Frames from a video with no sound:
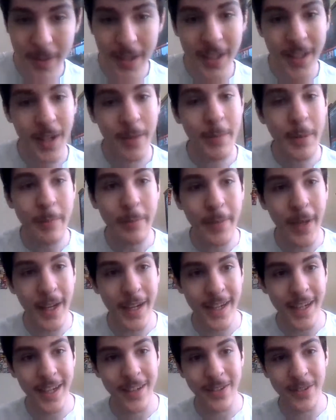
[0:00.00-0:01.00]
be coming
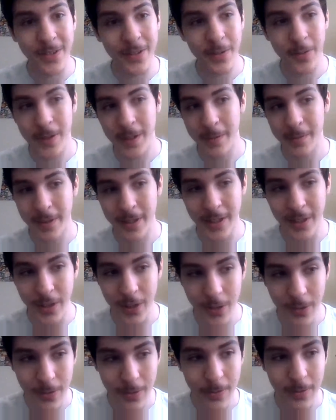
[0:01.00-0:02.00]
back. I don't know what I'm gonna
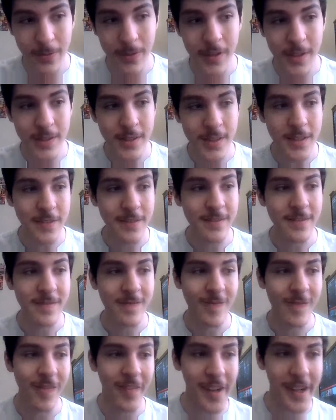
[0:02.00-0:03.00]
do.
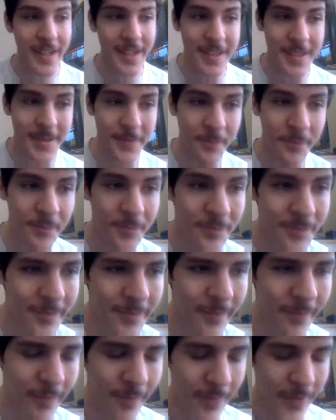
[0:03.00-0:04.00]
Um,
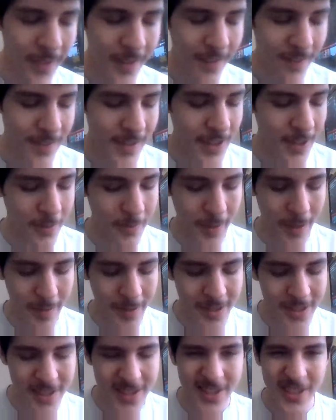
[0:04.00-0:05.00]
you know,
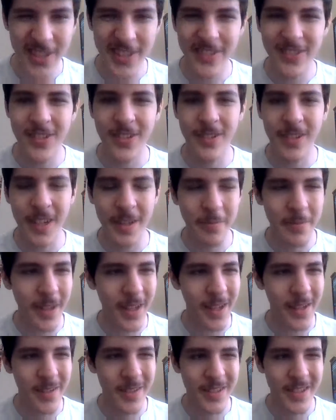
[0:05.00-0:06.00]
maybe this is a little
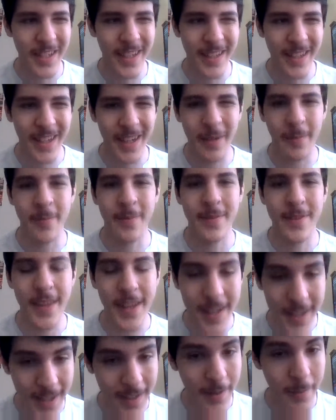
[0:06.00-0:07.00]
update saying that I'm
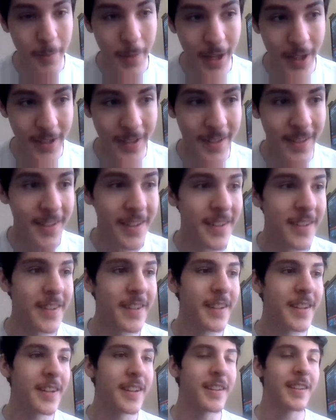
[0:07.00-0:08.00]
thinking about it.
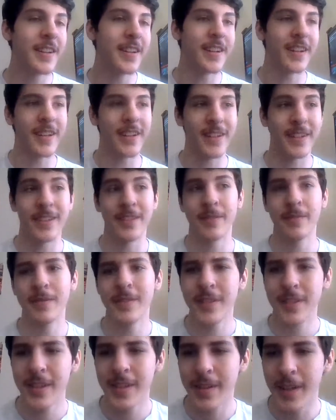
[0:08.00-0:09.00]
Uh,
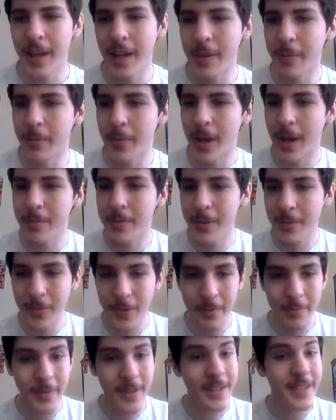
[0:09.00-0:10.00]
probably
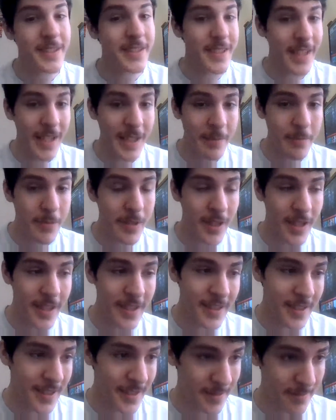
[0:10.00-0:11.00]
won't be the same
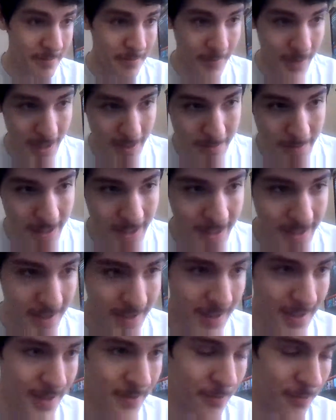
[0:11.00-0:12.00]
content.
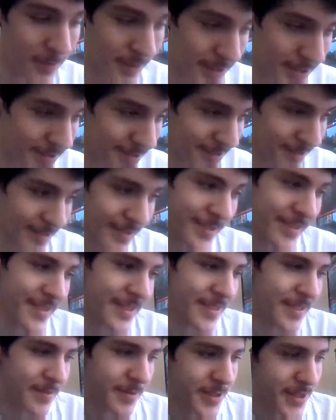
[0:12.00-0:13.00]
Maybe it will
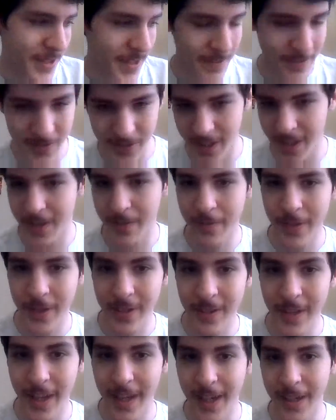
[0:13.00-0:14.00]
still trying to
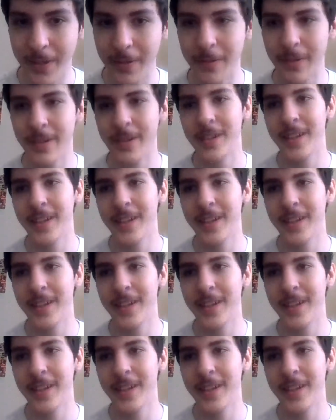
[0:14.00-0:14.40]
figure that out.